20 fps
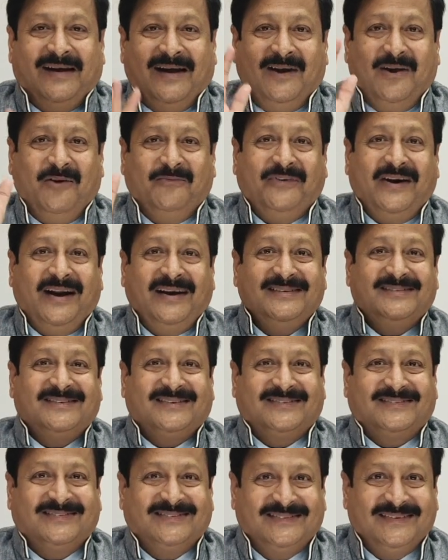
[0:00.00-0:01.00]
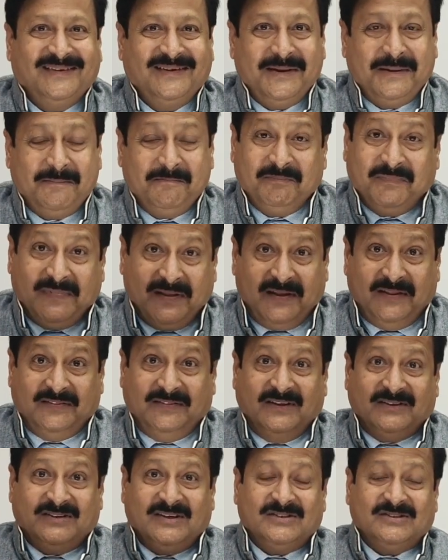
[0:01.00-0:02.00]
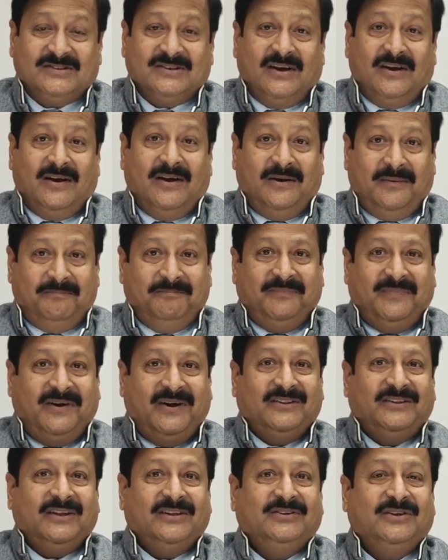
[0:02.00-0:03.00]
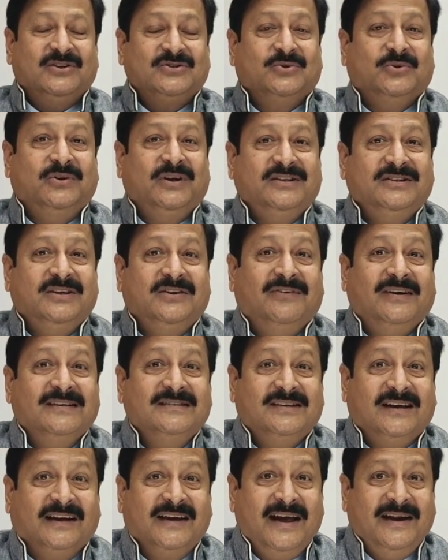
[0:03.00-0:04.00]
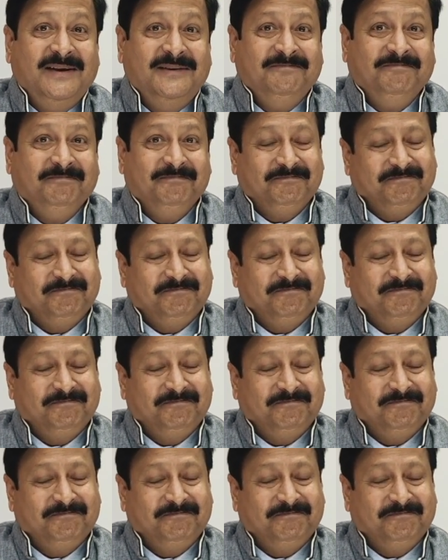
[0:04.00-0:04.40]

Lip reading: Hello friends, this is Hitendra Soneji once again